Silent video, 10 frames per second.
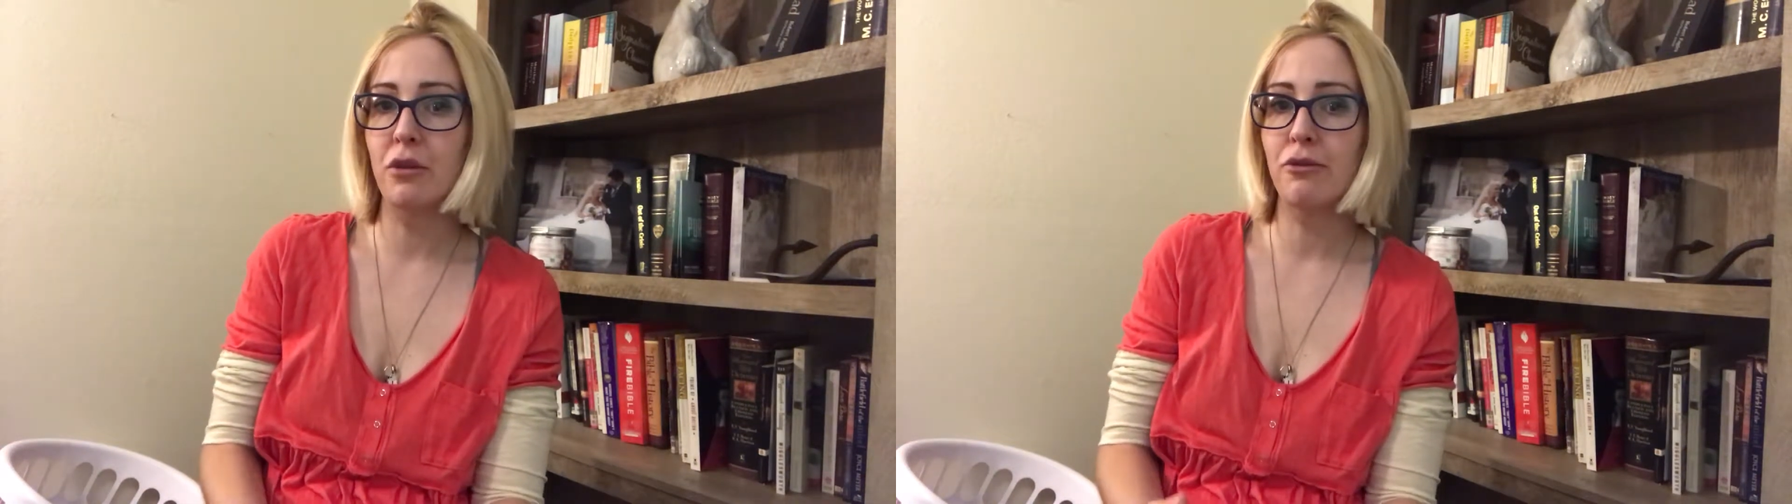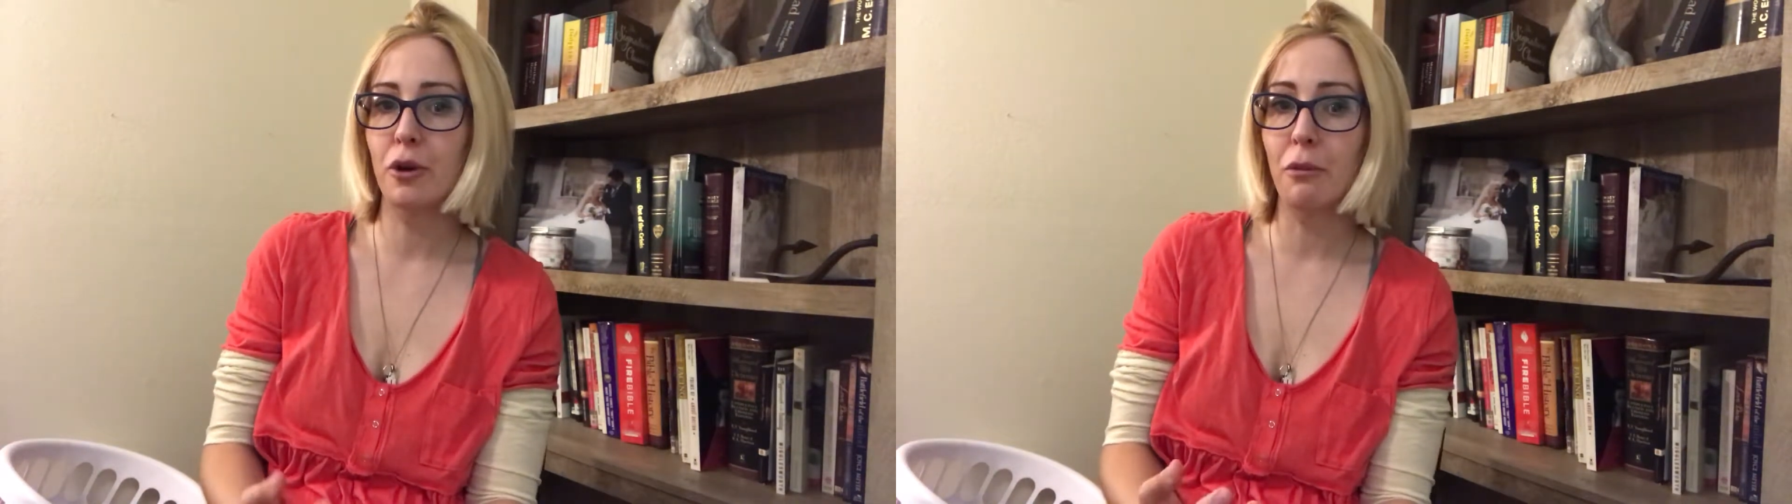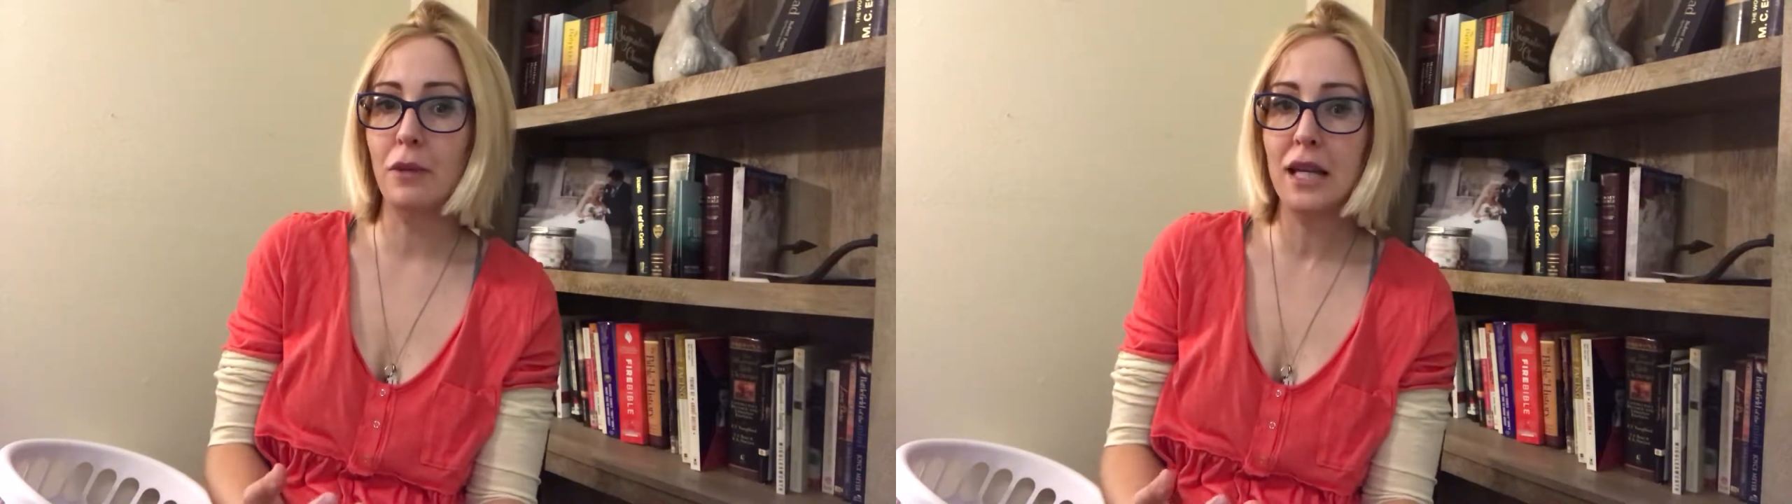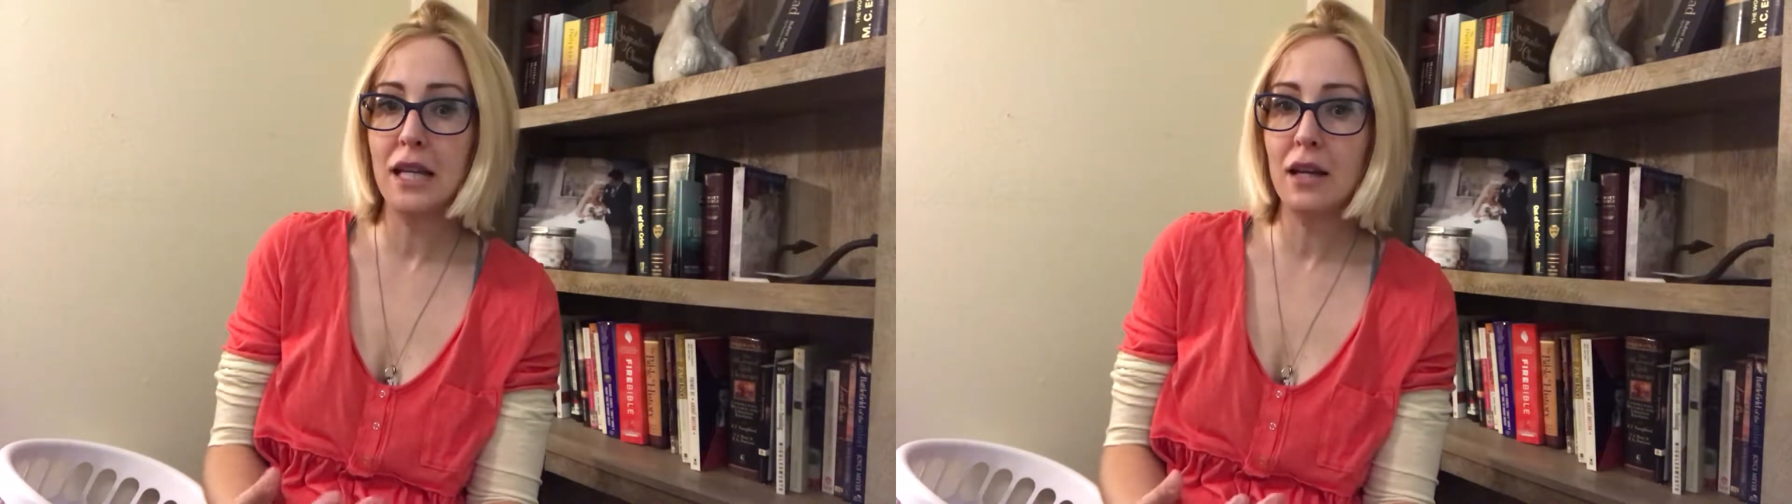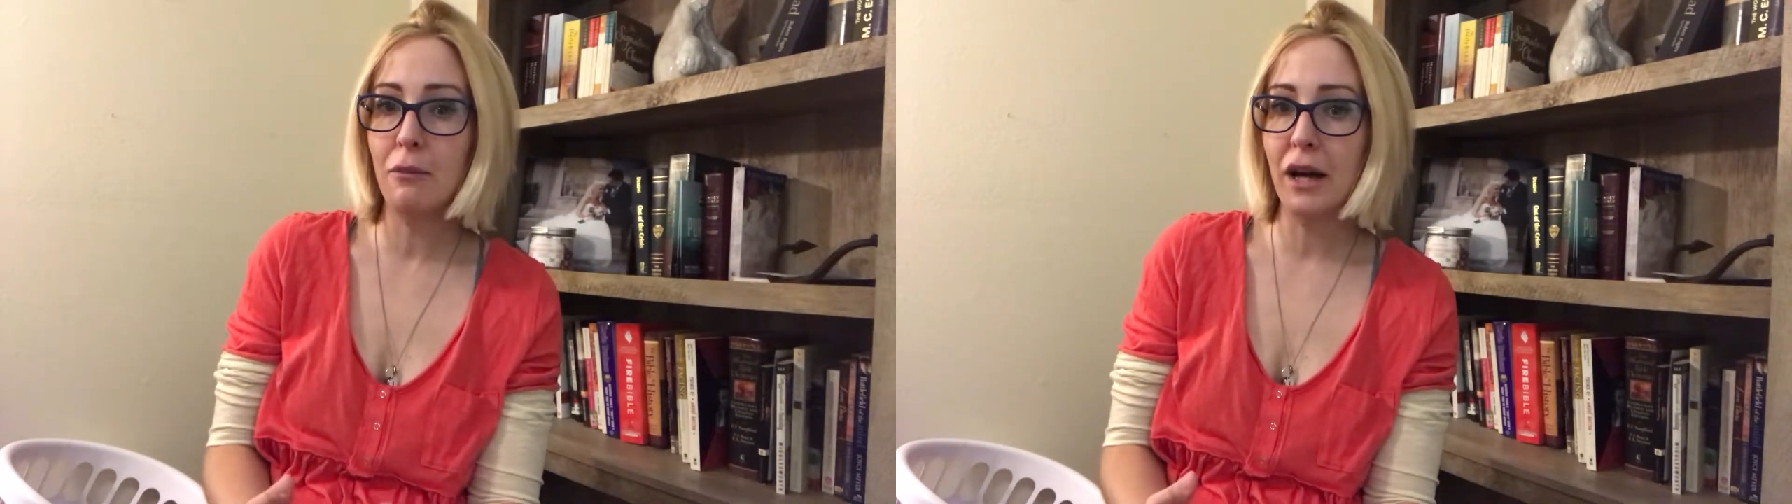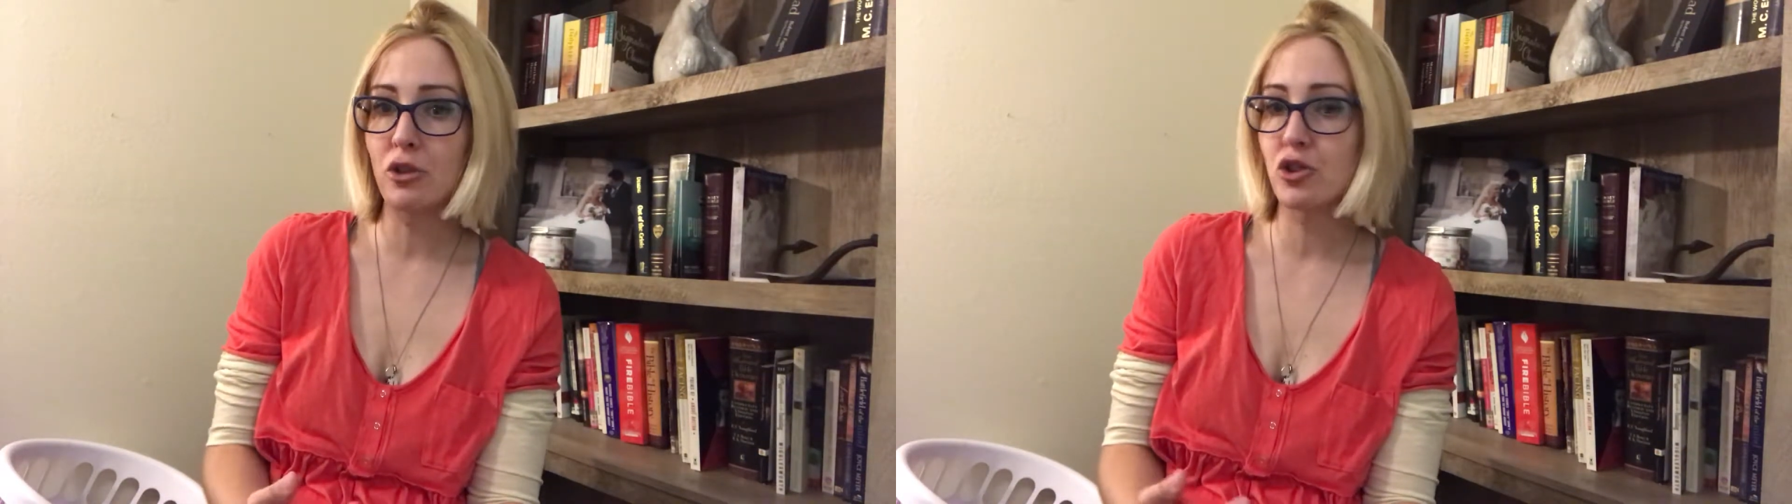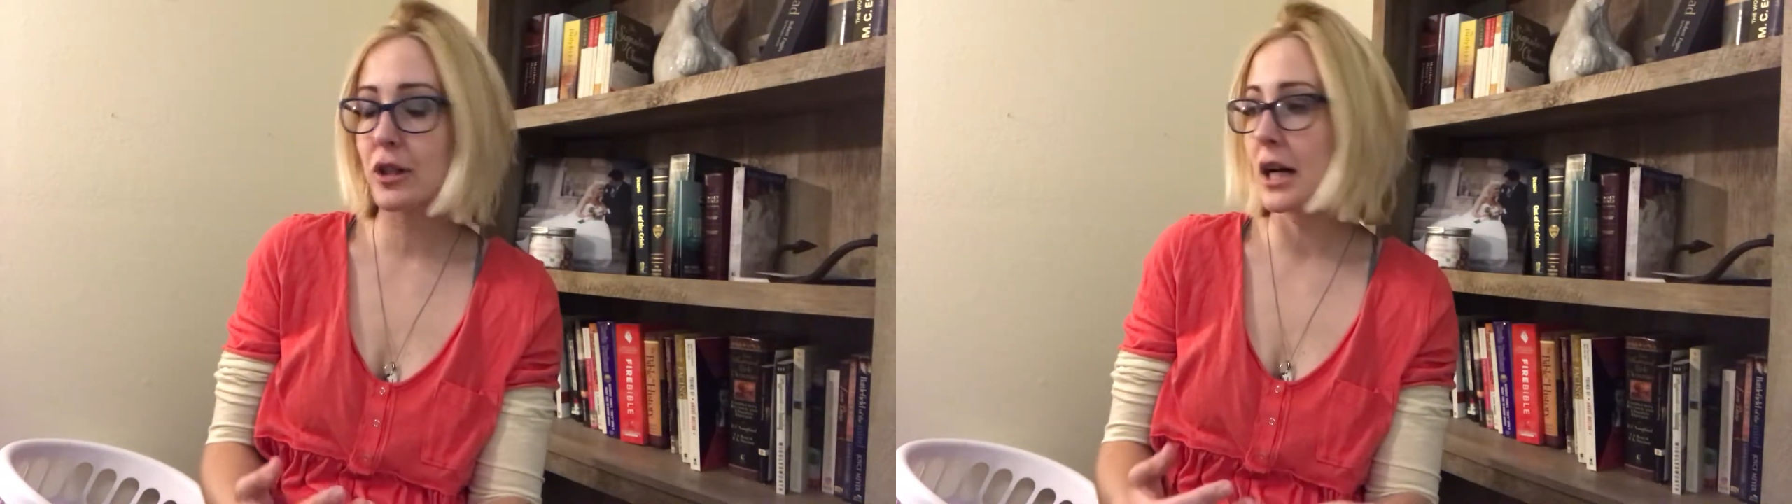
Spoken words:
For me, a boundary